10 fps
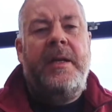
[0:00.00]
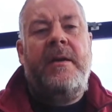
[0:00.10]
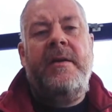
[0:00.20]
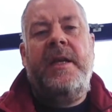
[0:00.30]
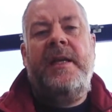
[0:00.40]

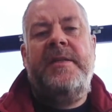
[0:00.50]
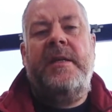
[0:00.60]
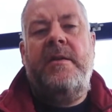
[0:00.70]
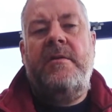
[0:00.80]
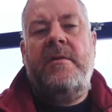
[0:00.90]
aren't
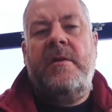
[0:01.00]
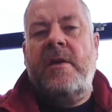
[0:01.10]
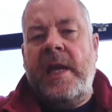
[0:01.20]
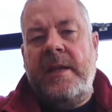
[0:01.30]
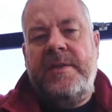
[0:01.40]
getting your
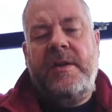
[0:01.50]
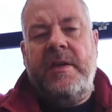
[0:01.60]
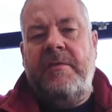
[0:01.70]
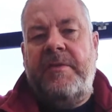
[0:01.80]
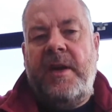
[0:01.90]

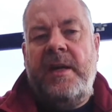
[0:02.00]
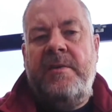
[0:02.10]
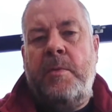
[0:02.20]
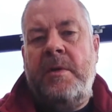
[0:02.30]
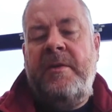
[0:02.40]
Kentucky Fried
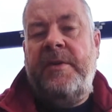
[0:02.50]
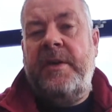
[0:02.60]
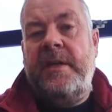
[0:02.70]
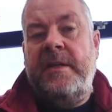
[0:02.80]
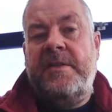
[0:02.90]
whatever
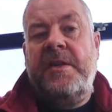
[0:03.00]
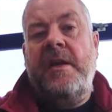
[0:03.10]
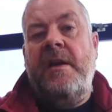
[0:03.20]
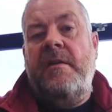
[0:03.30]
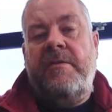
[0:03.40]
it is
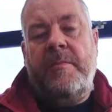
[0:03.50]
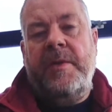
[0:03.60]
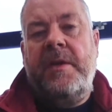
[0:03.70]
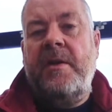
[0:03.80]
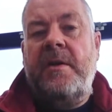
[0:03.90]
from
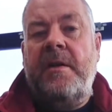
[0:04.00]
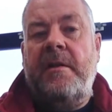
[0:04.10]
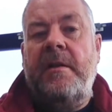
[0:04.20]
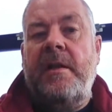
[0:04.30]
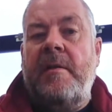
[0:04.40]
the
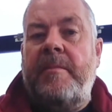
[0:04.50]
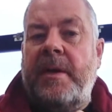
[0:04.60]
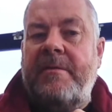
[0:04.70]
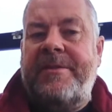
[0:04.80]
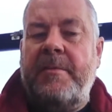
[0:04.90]
Colonel,
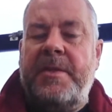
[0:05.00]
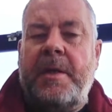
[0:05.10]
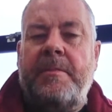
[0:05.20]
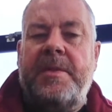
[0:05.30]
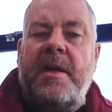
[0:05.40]
but from
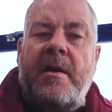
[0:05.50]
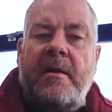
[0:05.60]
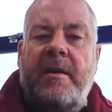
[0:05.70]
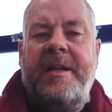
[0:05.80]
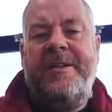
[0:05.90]
some
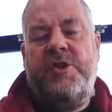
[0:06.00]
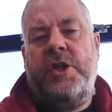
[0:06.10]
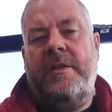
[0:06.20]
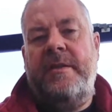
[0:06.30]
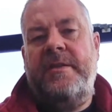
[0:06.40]
dark
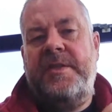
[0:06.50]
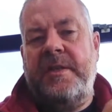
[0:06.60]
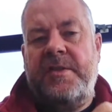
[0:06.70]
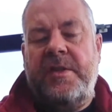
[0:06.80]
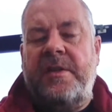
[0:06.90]
kitchen that
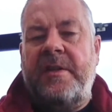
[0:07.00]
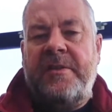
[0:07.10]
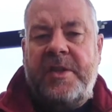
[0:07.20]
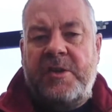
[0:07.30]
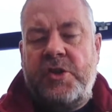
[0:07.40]
sits in an
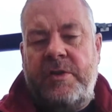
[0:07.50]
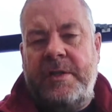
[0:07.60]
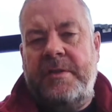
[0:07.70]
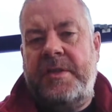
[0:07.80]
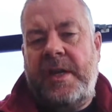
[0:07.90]

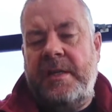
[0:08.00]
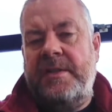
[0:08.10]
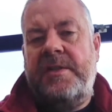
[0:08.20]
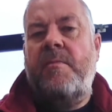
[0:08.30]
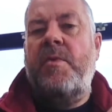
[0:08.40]
industrial site
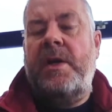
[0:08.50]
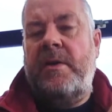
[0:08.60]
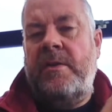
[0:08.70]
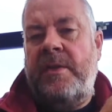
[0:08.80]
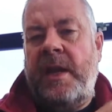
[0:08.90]
somewhere
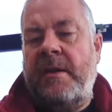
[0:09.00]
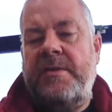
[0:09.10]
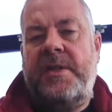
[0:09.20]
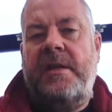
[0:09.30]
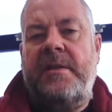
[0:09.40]
on the
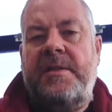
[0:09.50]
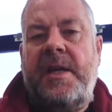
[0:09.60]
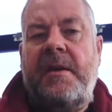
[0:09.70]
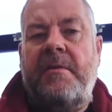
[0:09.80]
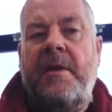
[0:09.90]
outside of
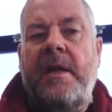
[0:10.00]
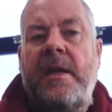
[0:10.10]
town.